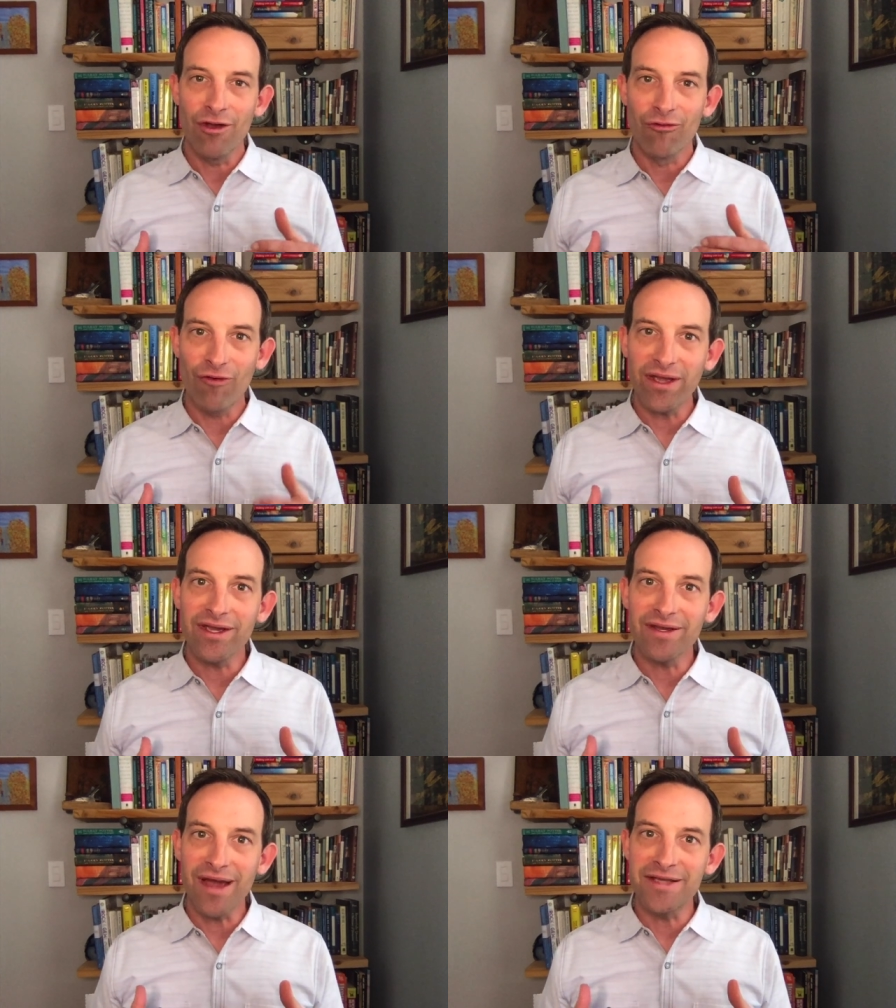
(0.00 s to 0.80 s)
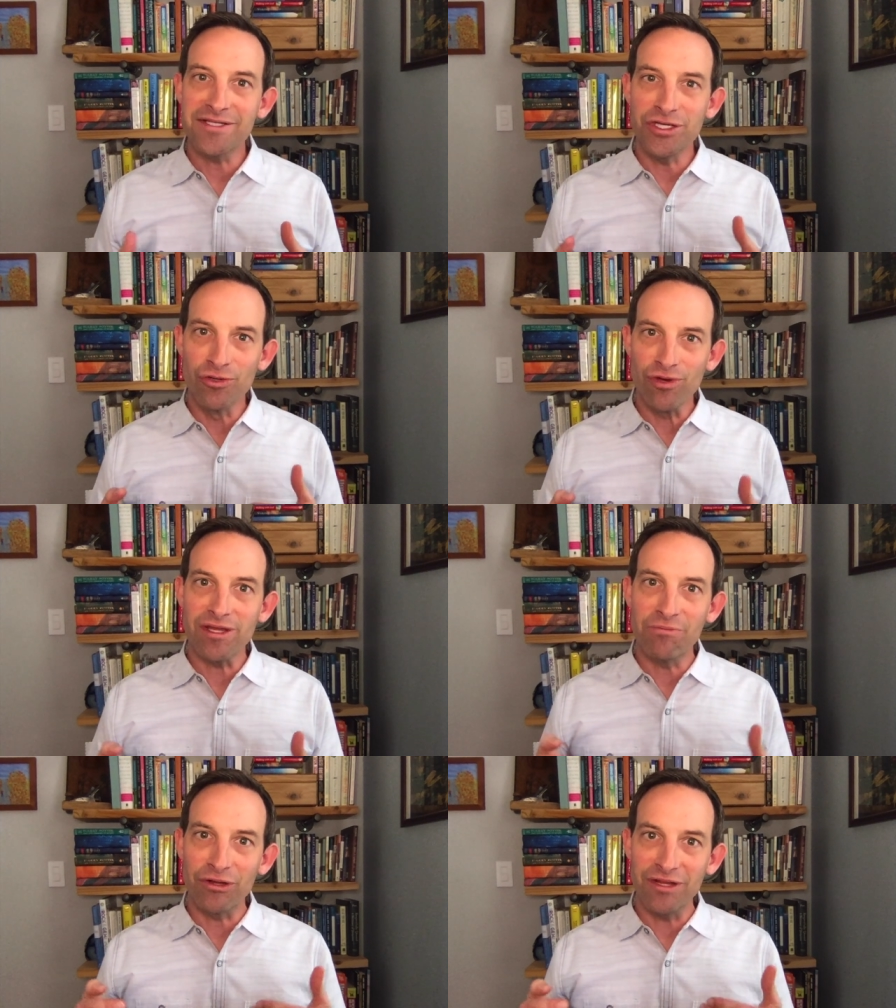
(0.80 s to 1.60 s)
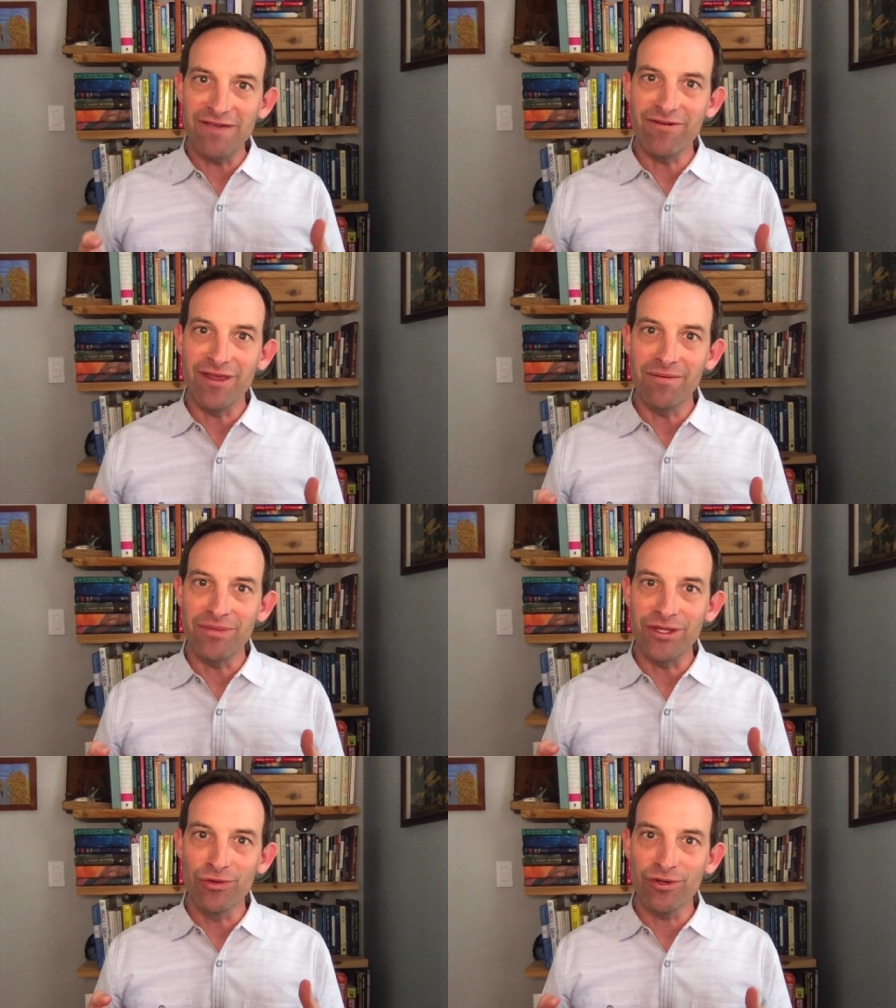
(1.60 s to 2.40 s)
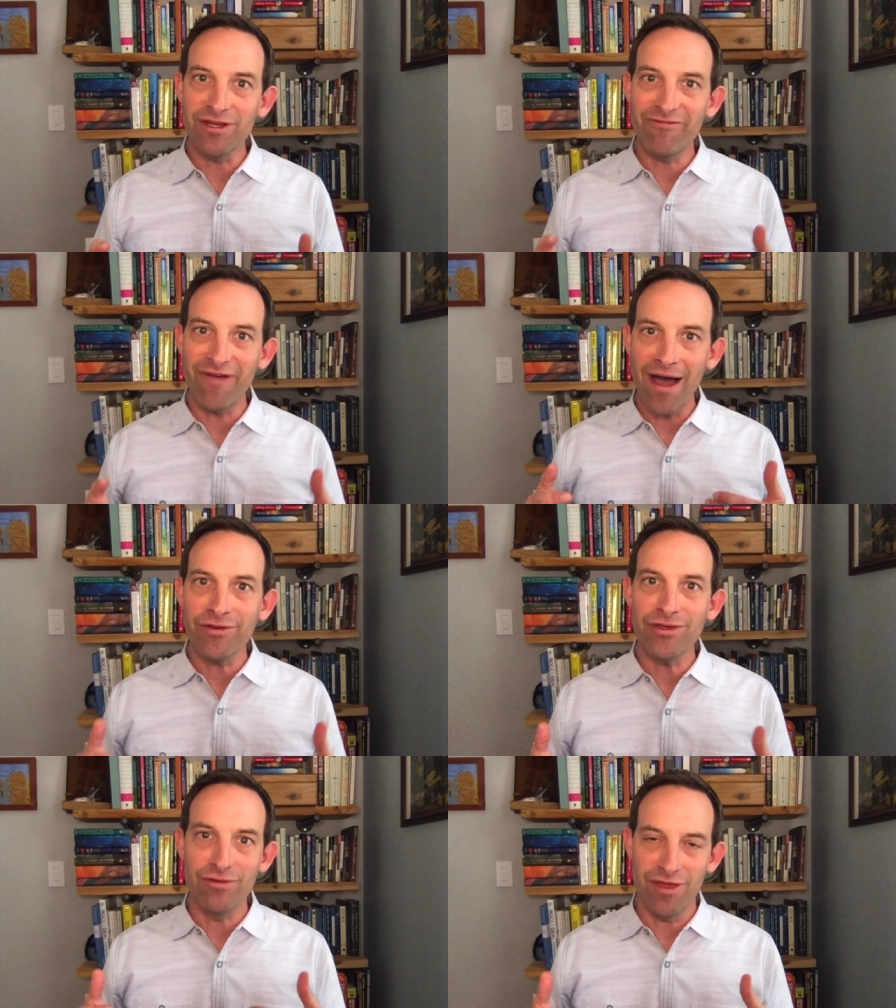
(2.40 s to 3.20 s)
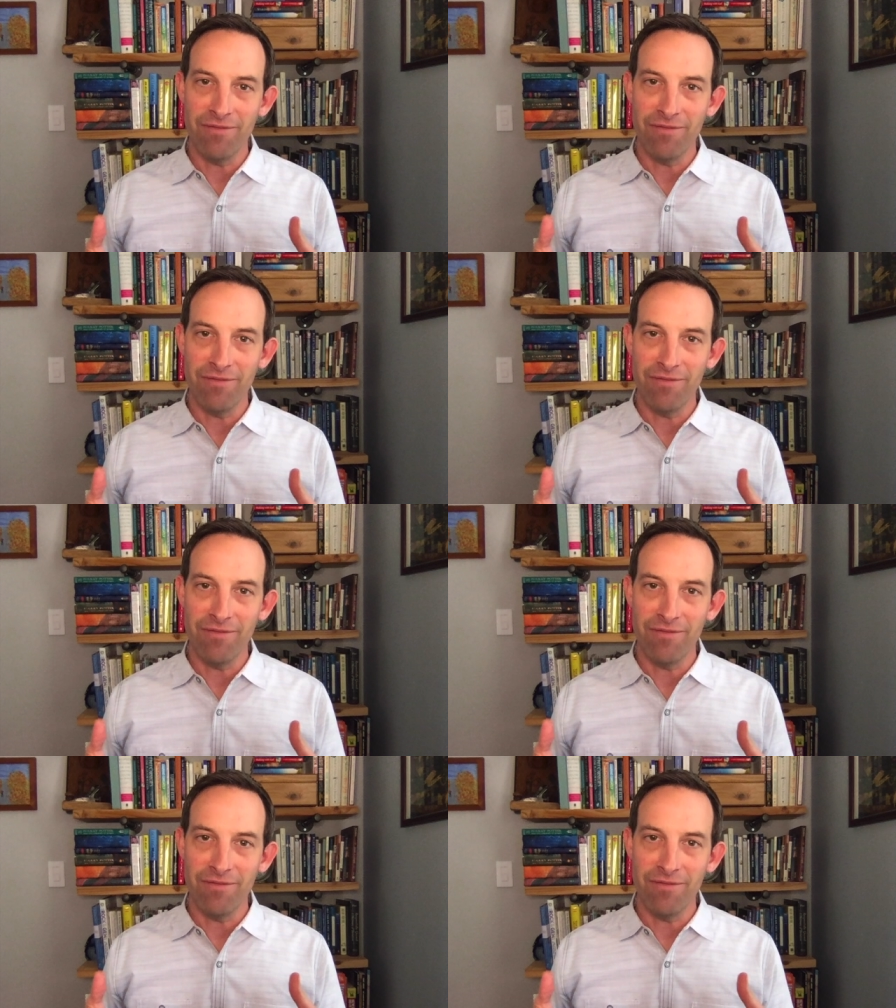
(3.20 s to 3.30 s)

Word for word: recognize that you really believe in them, that you really value them.